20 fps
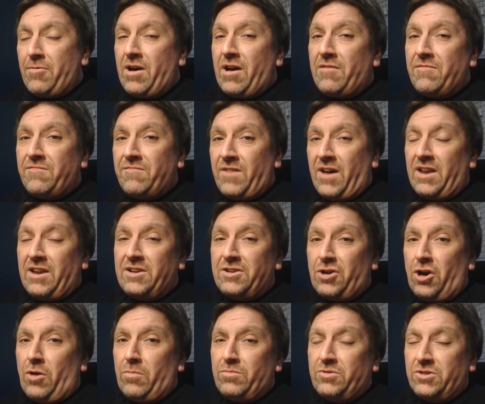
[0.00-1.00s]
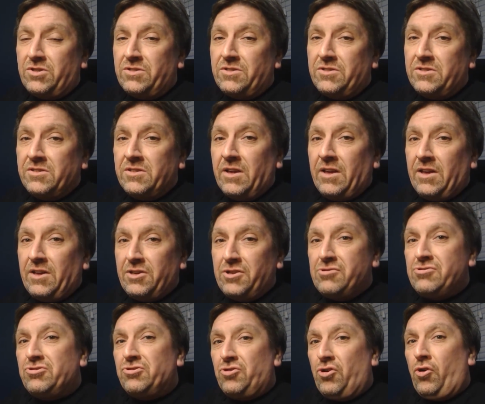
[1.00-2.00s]
have valid options, you
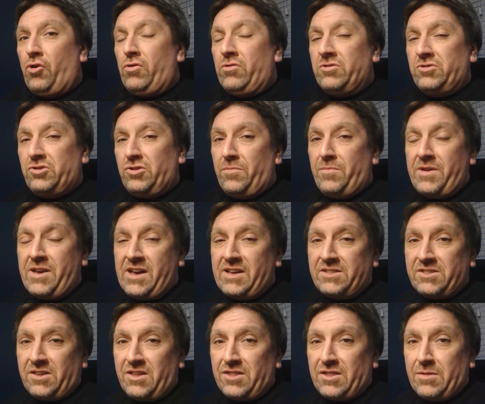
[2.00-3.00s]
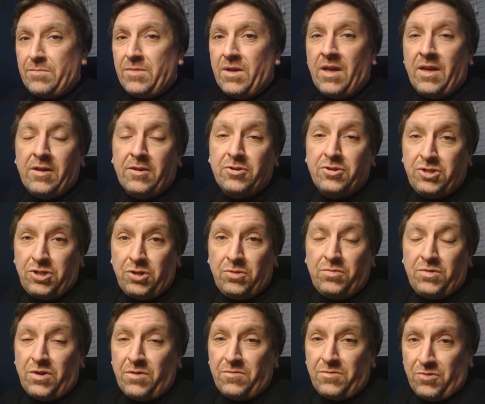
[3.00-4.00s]
should also be asking them, do
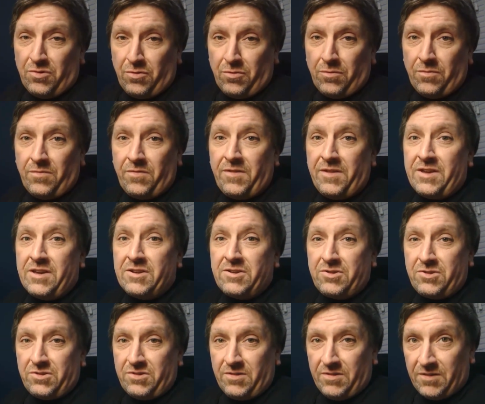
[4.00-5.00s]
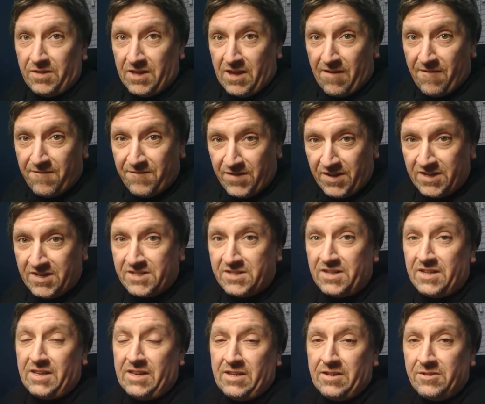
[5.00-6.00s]
you know the
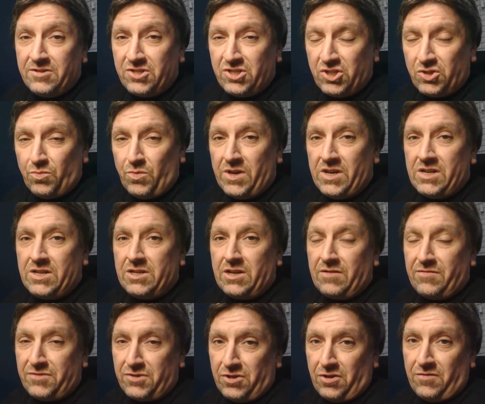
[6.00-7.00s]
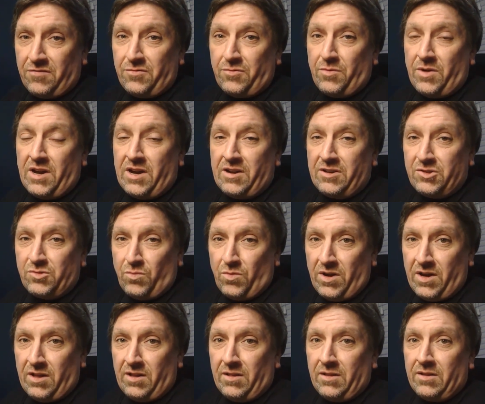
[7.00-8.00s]
Affinity suite of software as
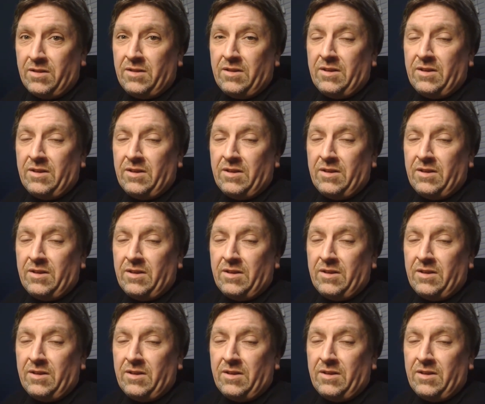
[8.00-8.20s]
well?